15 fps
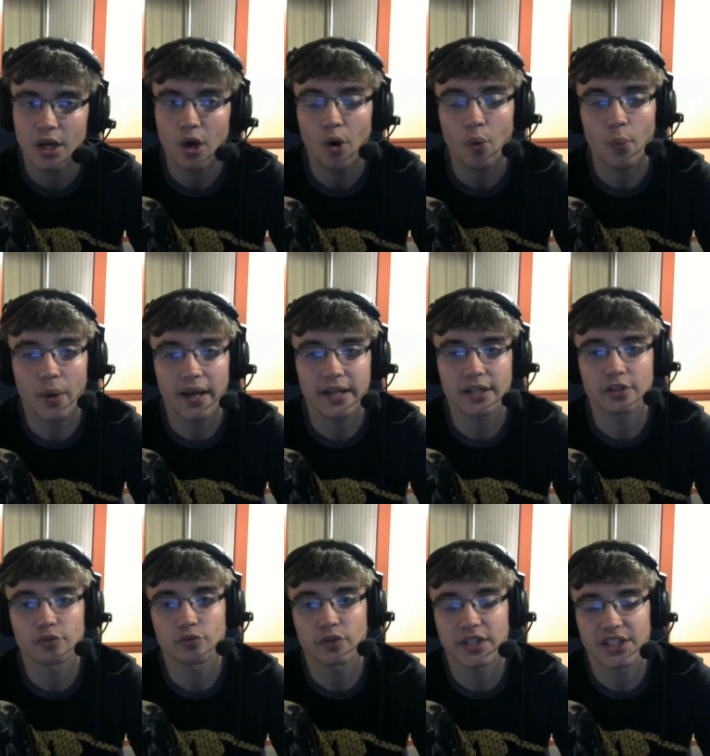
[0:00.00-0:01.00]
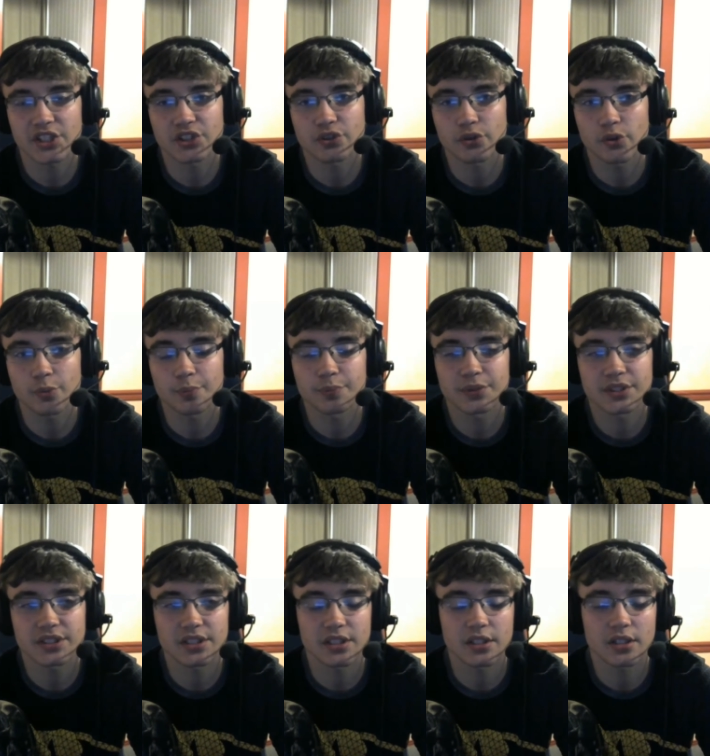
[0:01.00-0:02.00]
when Rick's
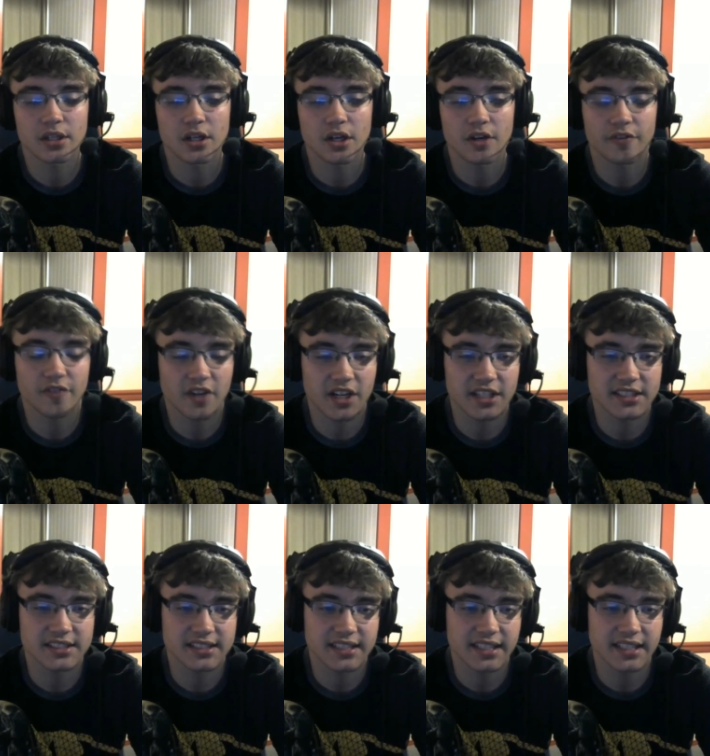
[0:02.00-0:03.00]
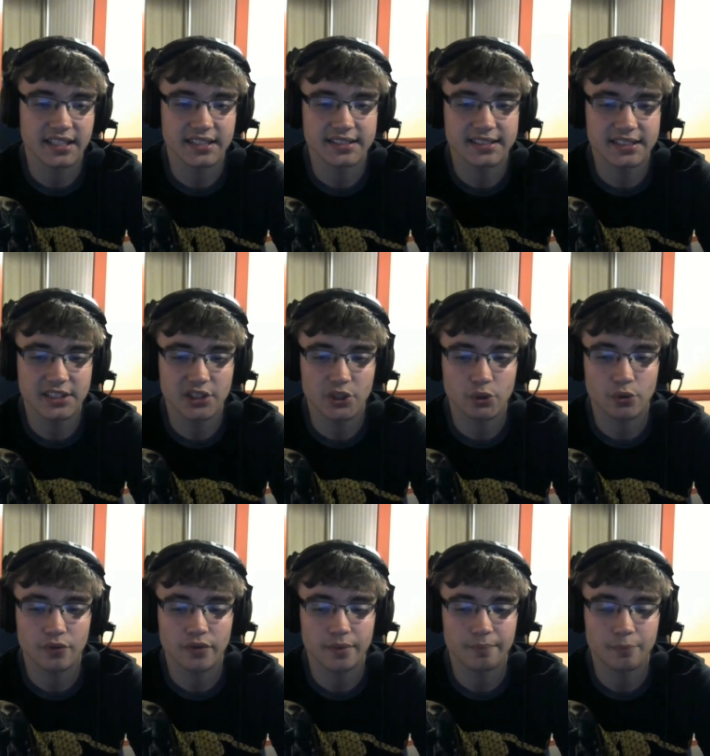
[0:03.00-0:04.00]
groups uh, finds King Ezekiel
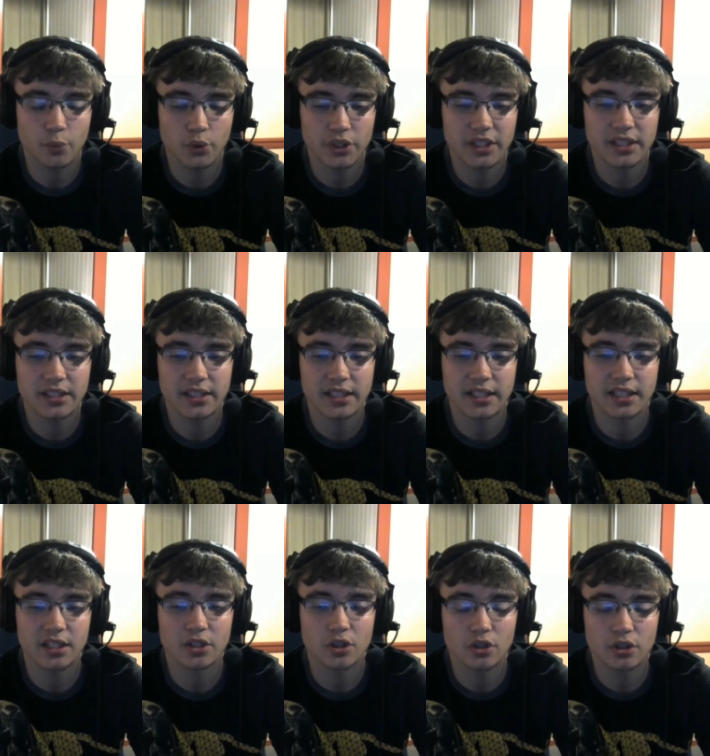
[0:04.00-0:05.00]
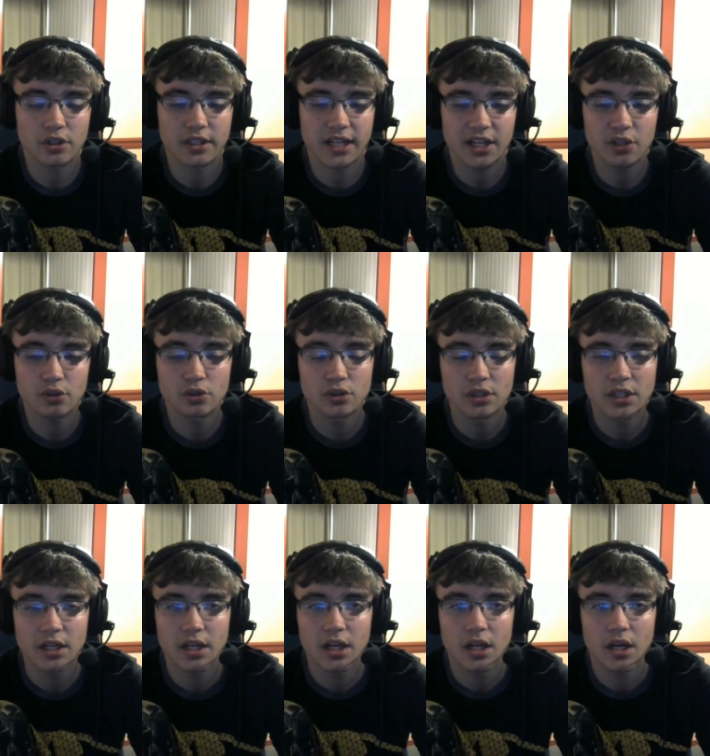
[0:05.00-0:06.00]
from Morgan and Carol.
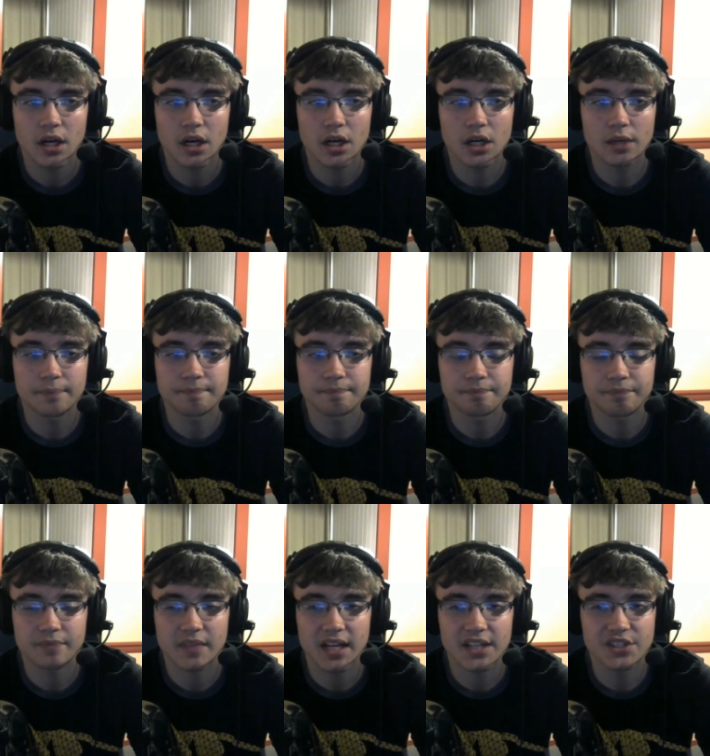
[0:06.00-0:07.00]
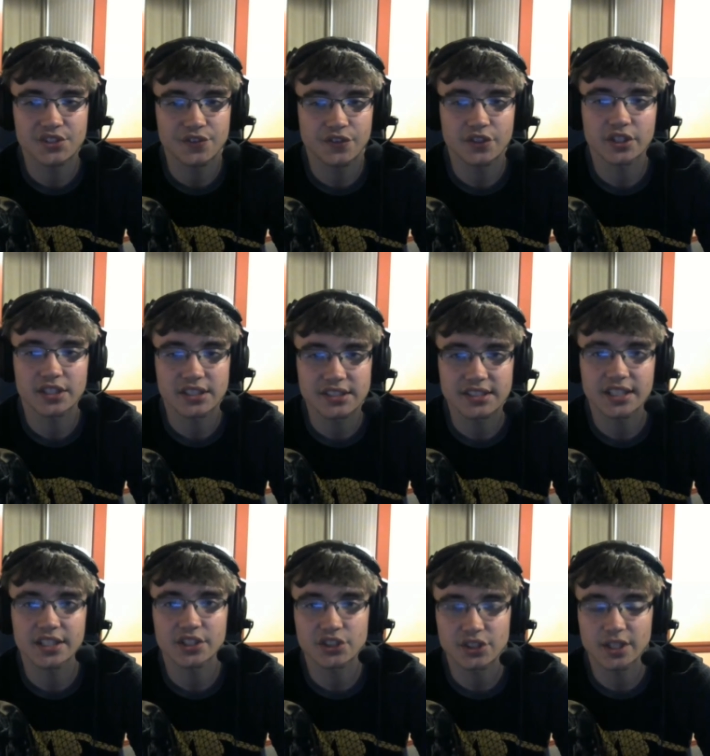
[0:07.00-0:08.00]
Um, I just feel like this
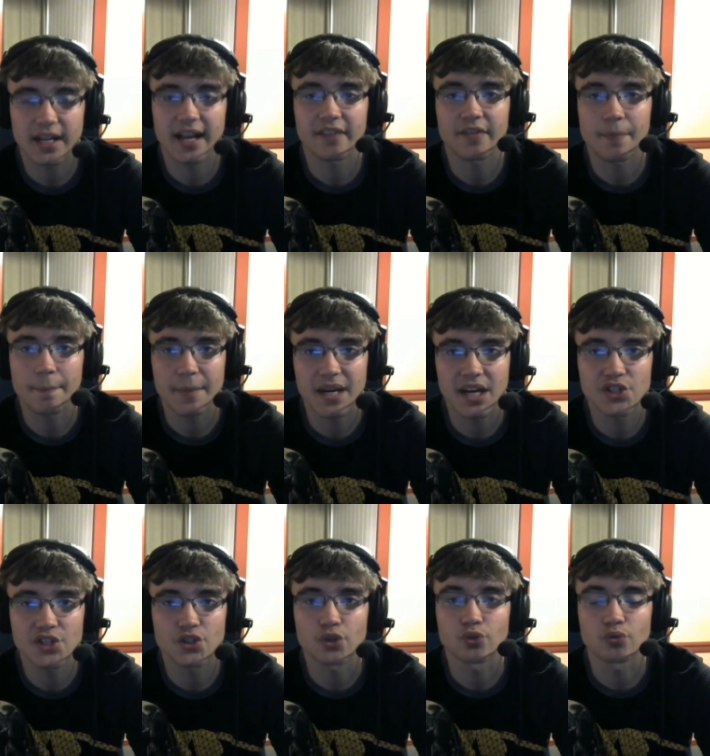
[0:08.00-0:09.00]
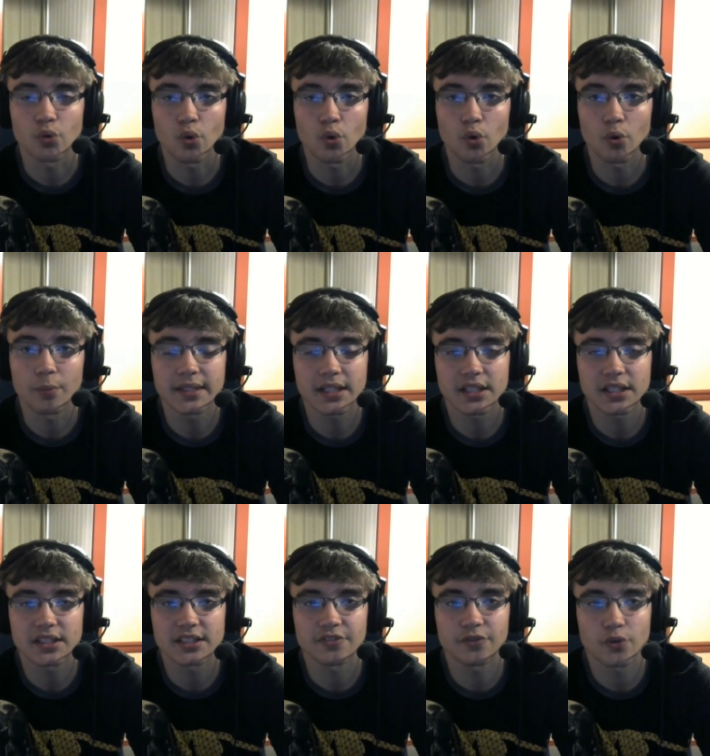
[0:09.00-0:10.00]
tiger's going to have a major role,
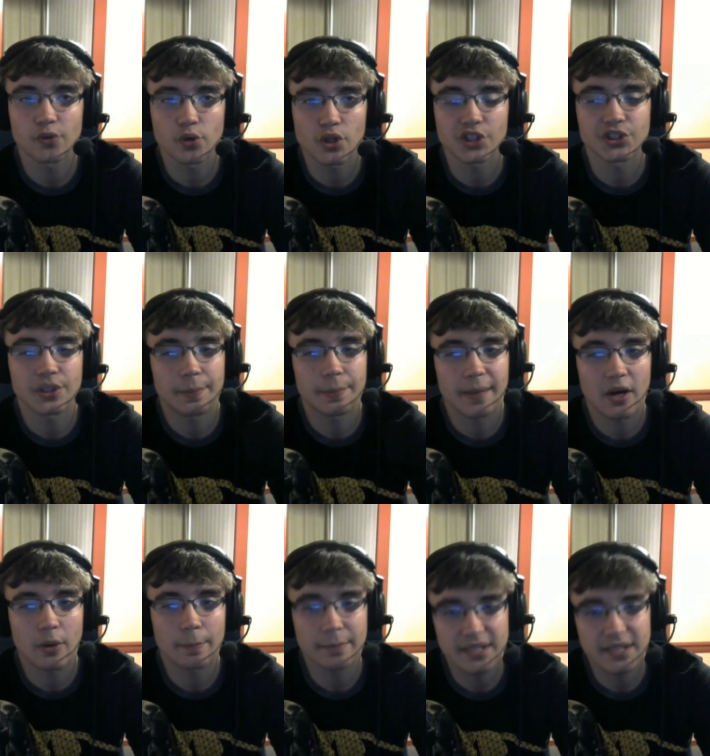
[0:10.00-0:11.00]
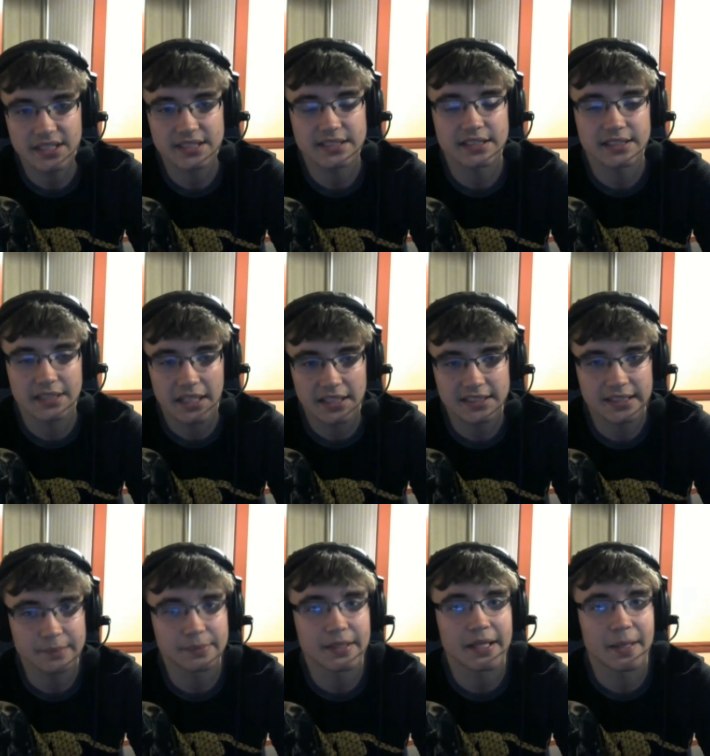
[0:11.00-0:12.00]
because a four hundred pound beast is not
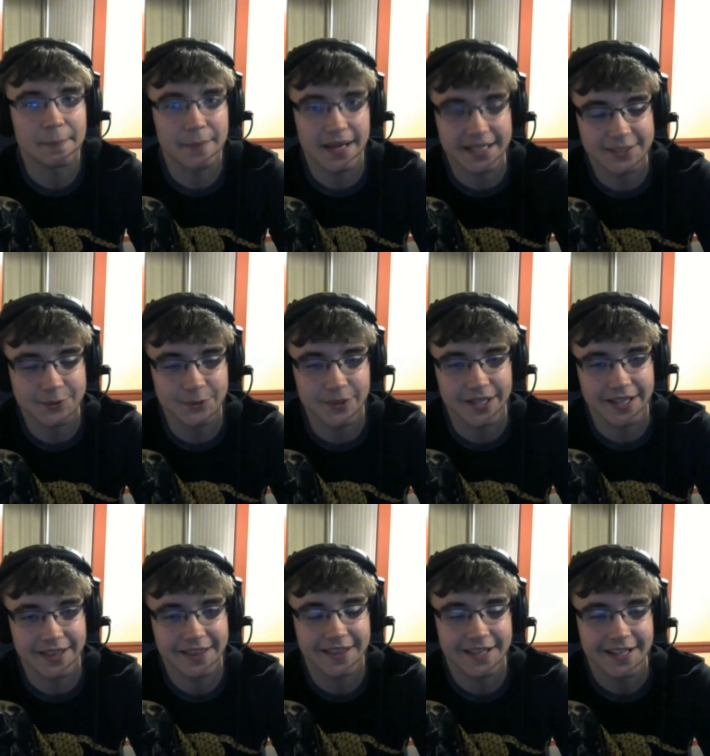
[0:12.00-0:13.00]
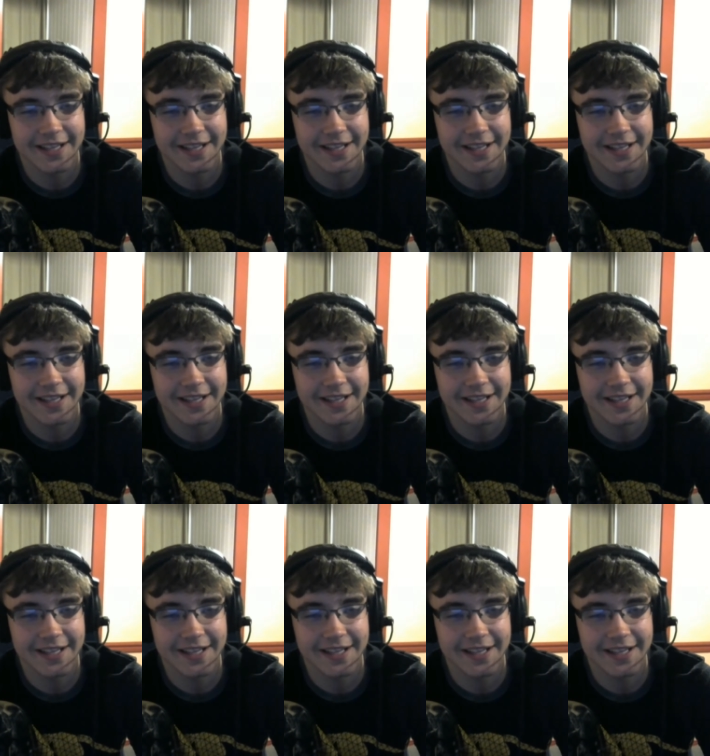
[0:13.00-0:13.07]
something to mess with.